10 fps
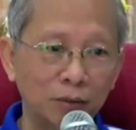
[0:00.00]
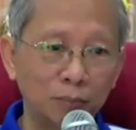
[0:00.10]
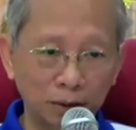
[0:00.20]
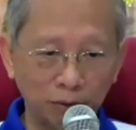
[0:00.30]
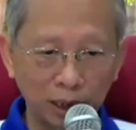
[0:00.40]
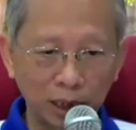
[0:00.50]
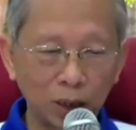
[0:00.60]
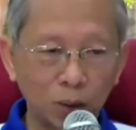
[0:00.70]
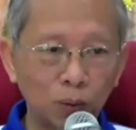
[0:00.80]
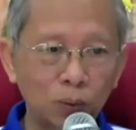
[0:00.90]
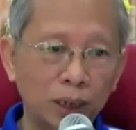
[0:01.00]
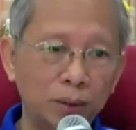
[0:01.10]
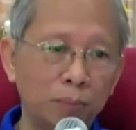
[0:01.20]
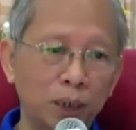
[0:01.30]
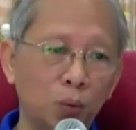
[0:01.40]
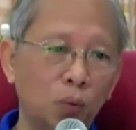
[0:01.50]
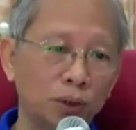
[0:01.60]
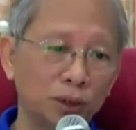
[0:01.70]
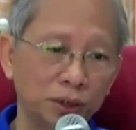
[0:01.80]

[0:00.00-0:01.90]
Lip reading: But when I look at my watch,